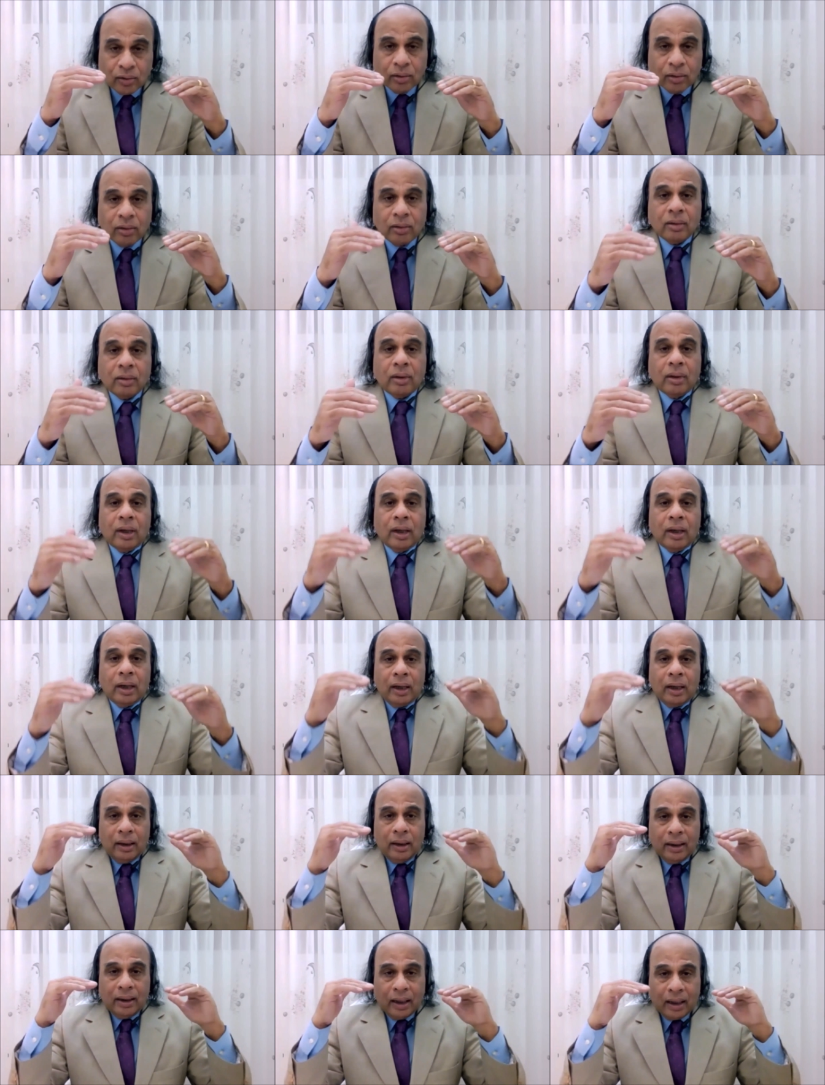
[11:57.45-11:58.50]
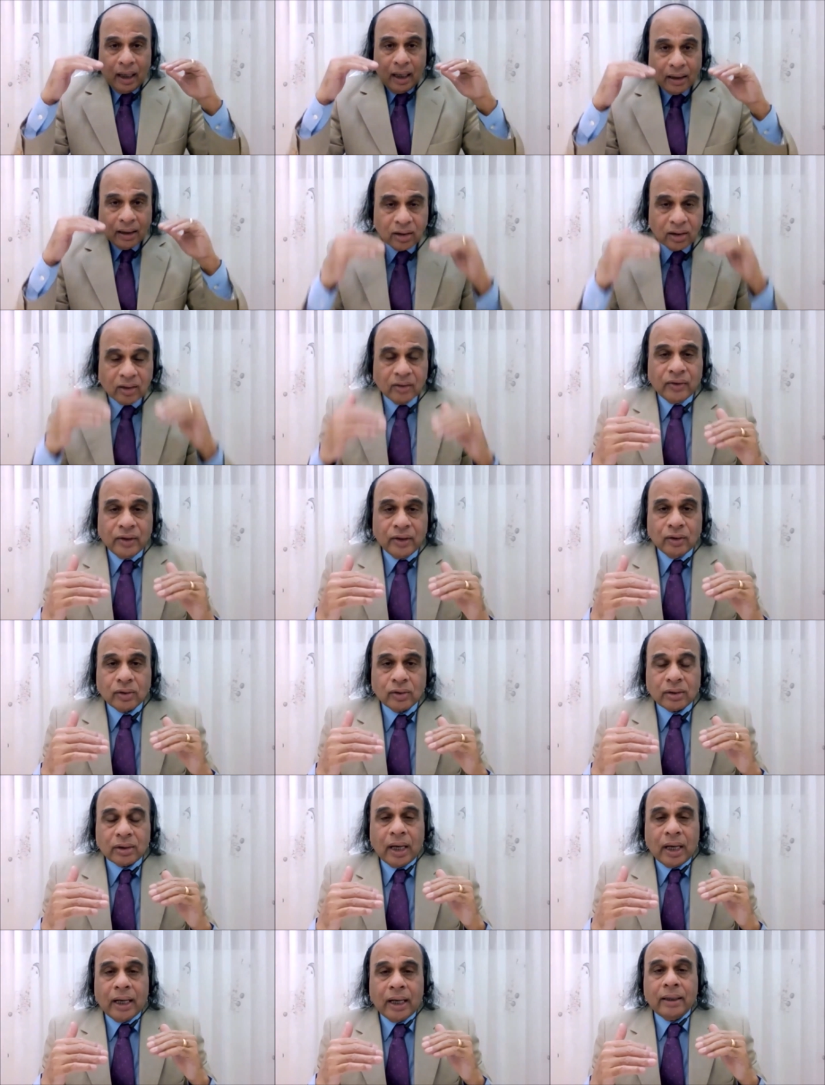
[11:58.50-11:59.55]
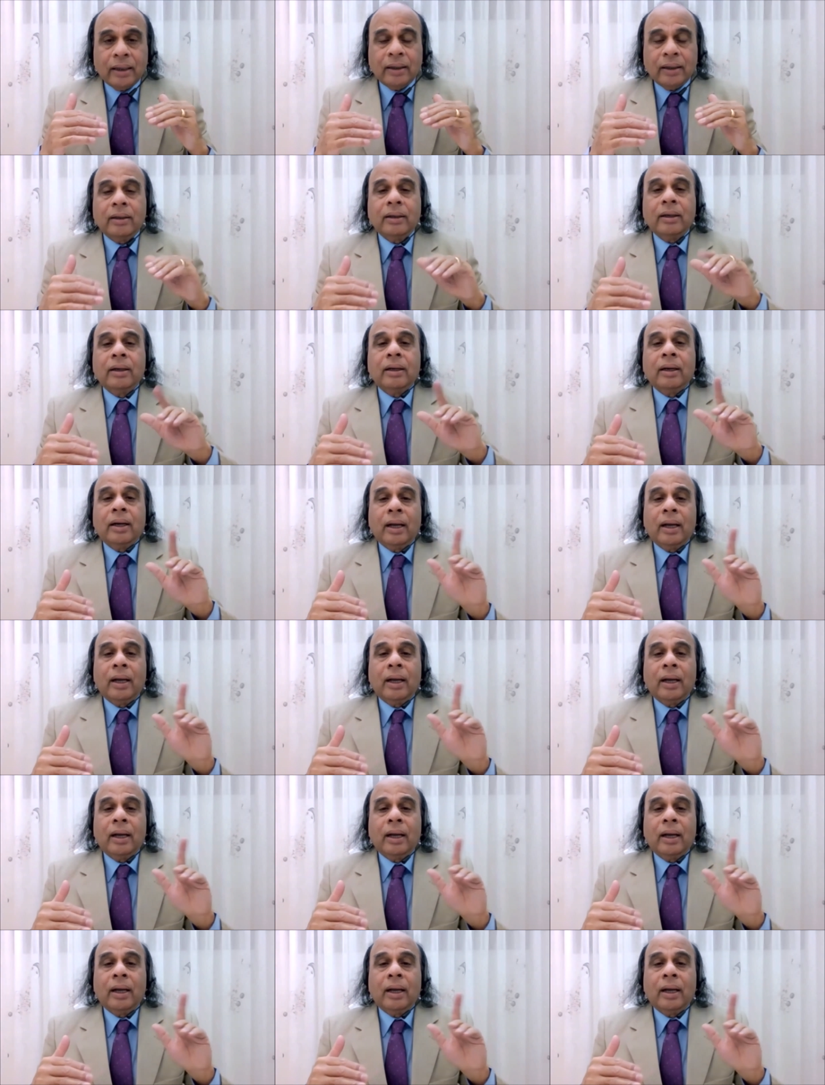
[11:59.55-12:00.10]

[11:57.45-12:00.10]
to the culture of Hindustan